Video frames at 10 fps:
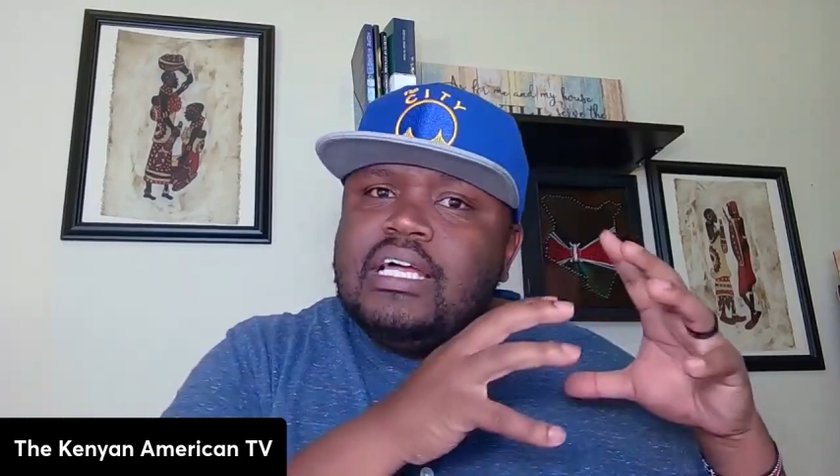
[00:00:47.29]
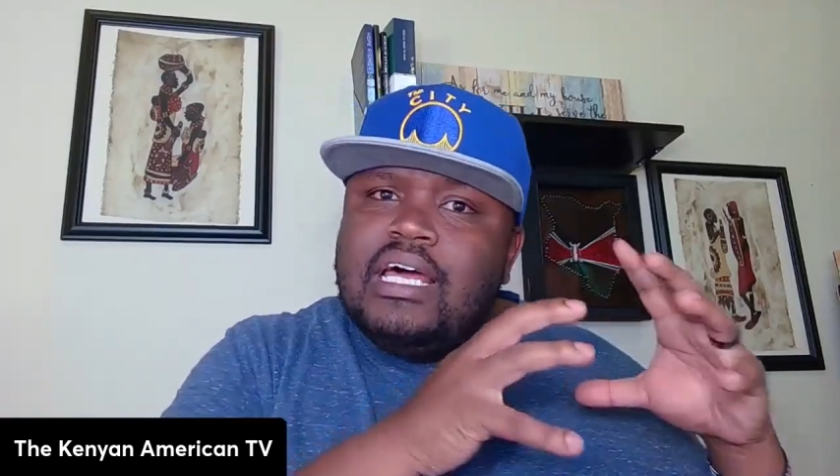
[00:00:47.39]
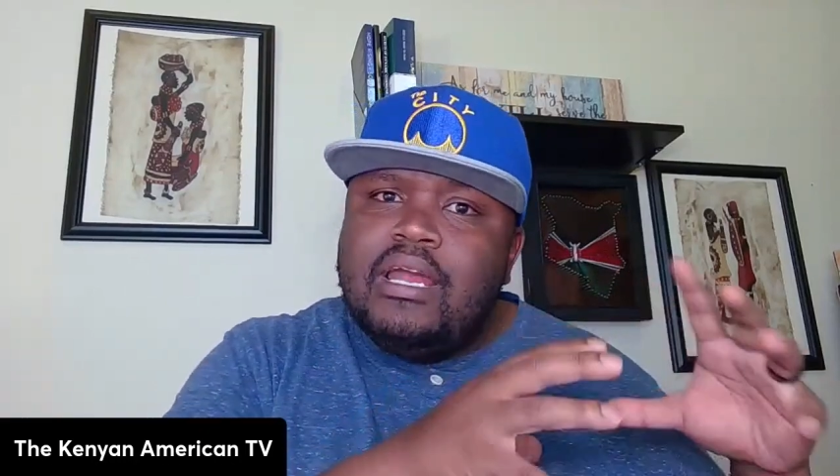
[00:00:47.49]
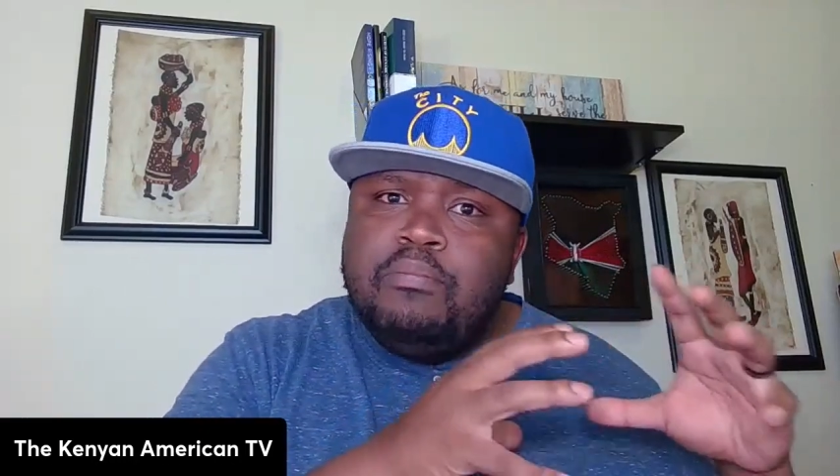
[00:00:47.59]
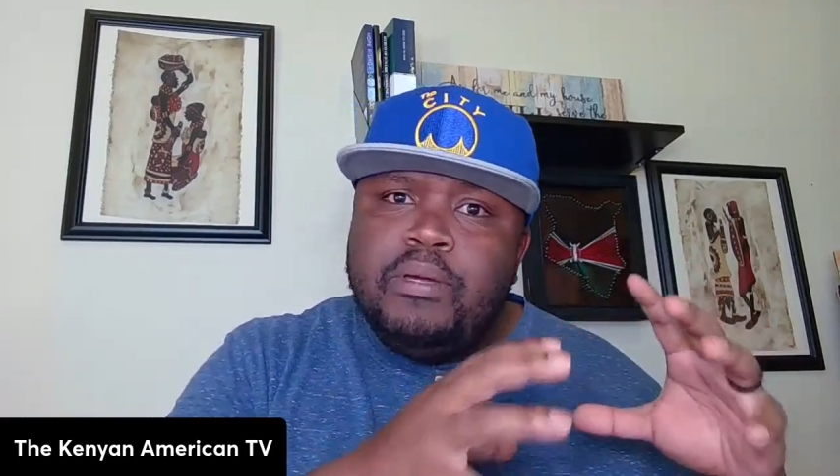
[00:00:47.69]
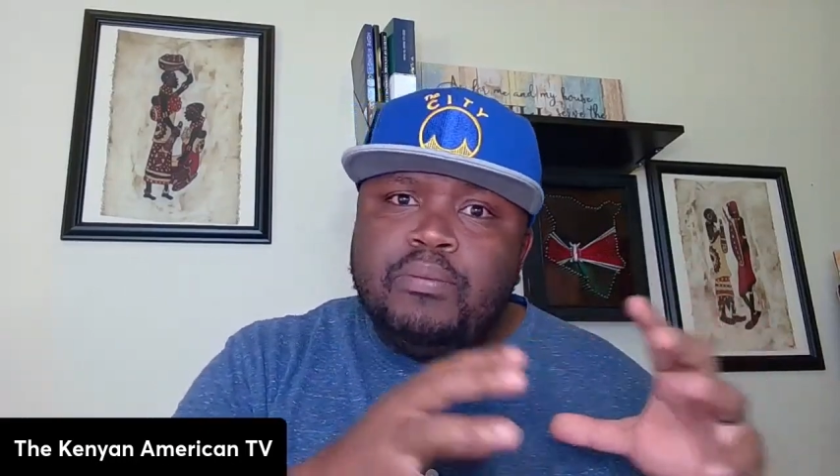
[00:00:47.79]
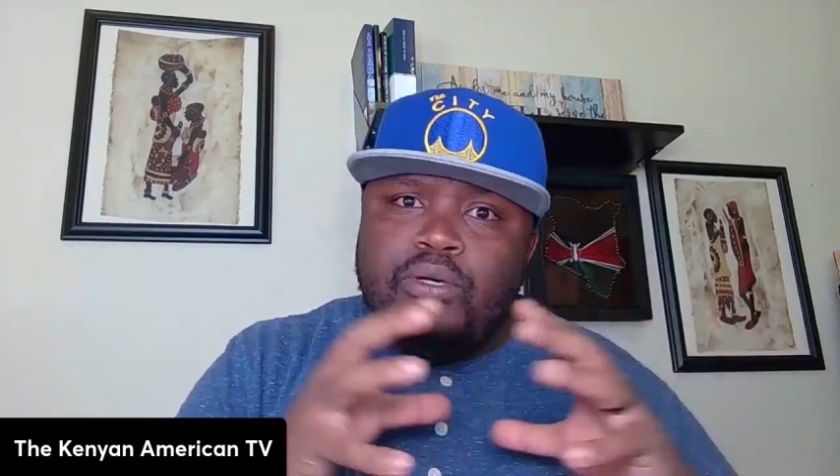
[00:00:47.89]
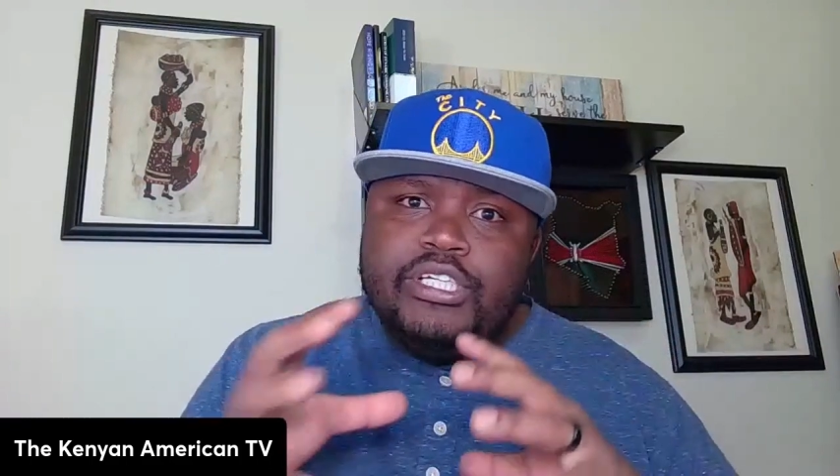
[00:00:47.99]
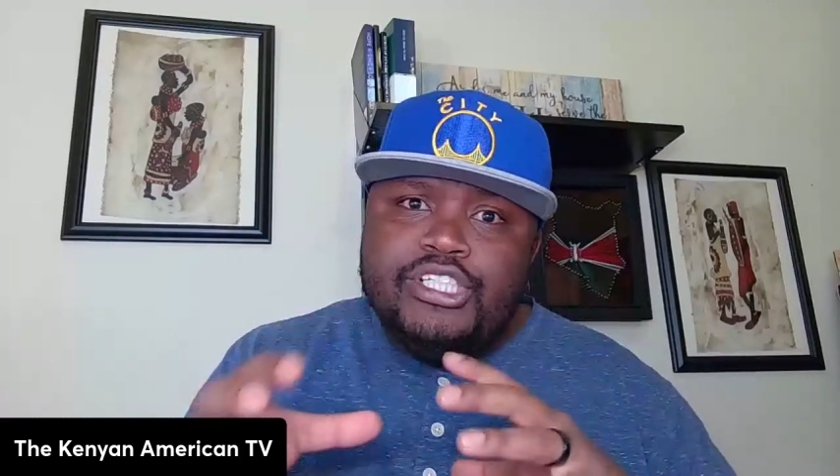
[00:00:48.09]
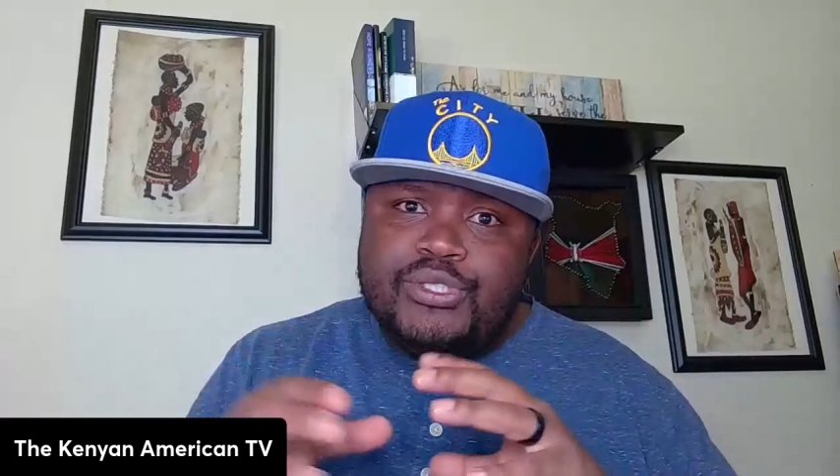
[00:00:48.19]
a lot of
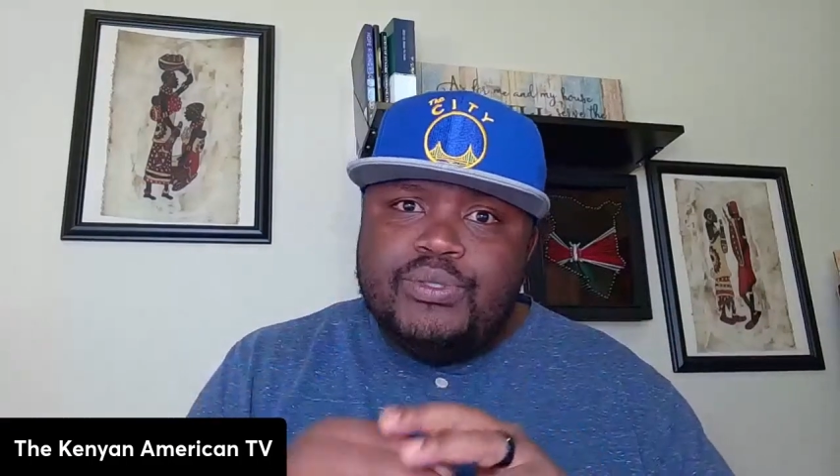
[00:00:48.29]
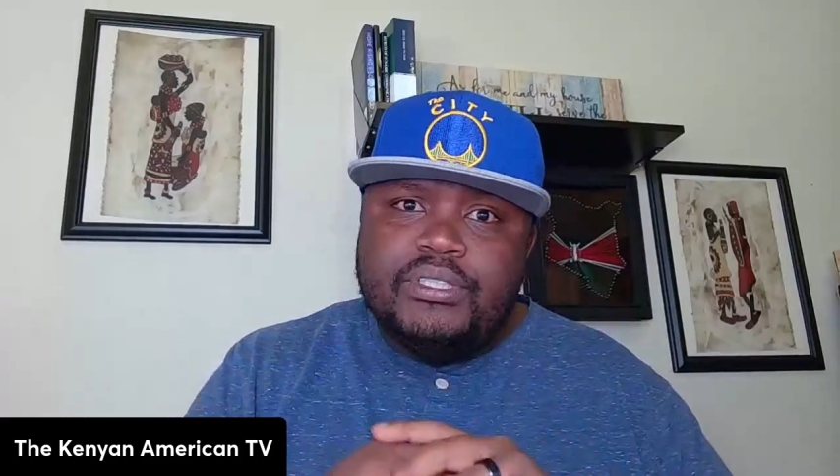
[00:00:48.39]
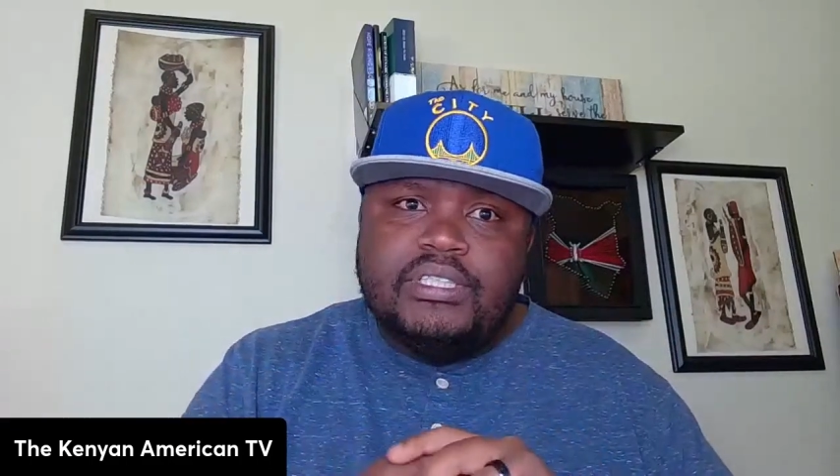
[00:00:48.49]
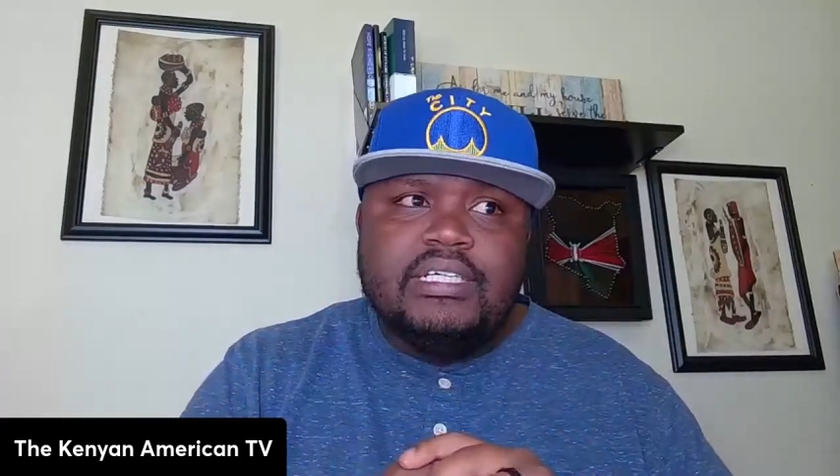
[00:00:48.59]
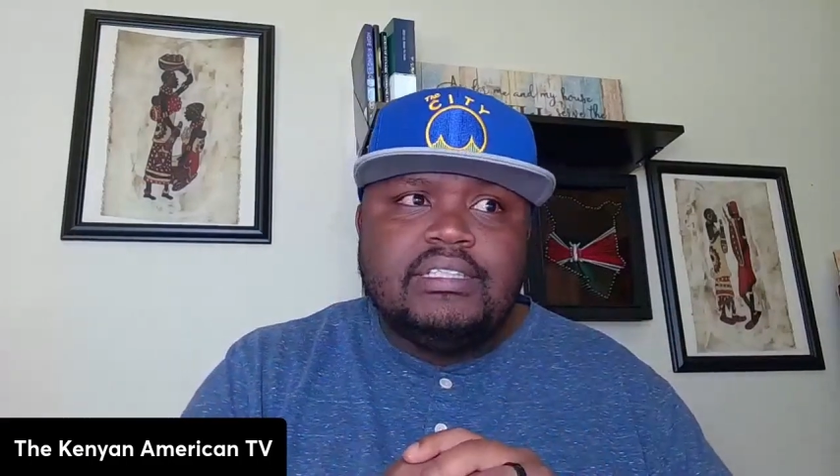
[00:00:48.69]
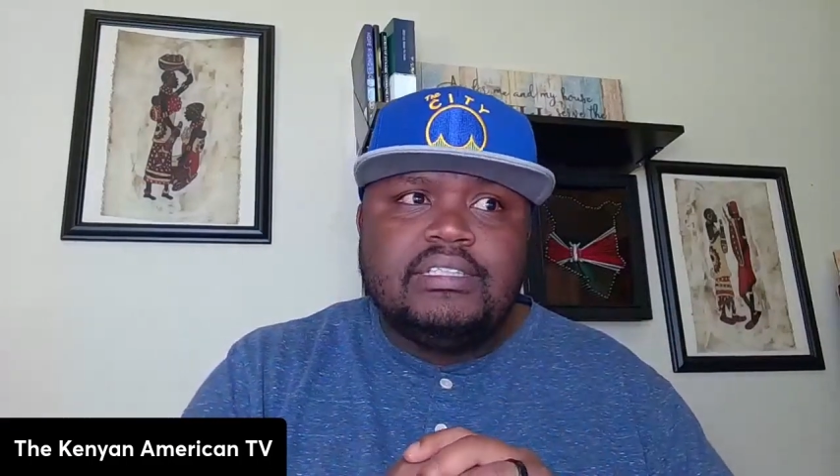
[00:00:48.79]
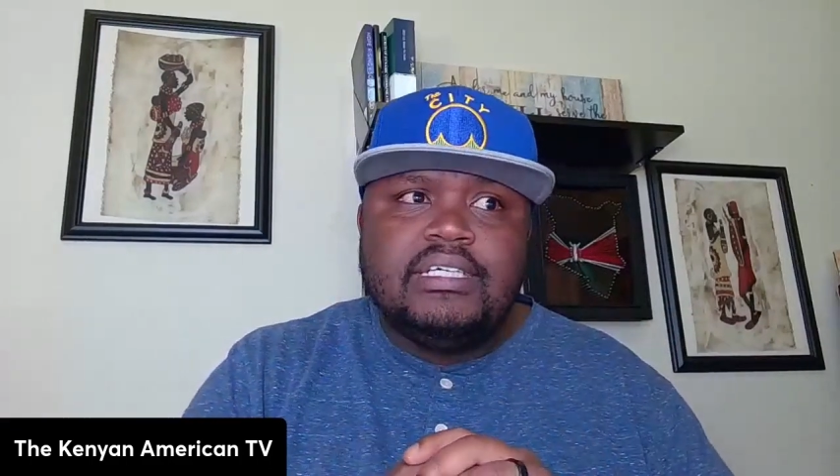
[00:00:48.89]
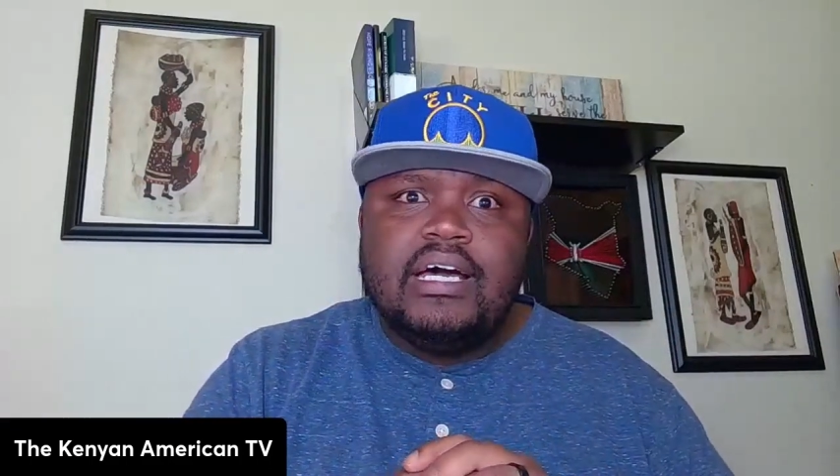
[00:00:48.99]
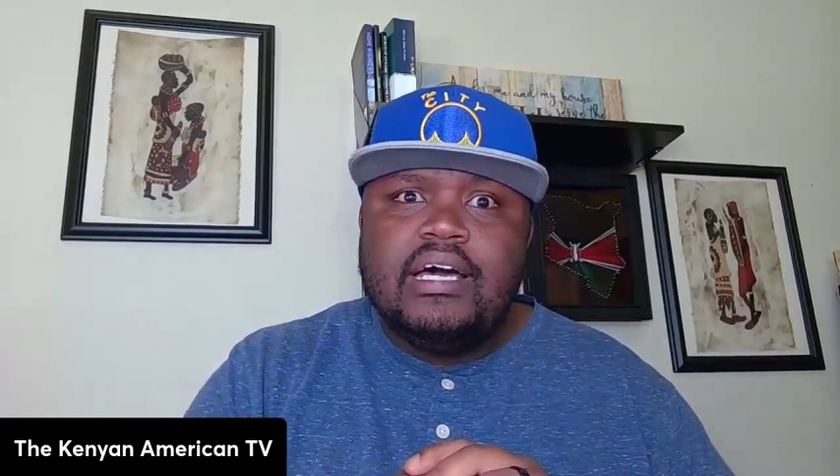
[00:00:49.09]
people issues is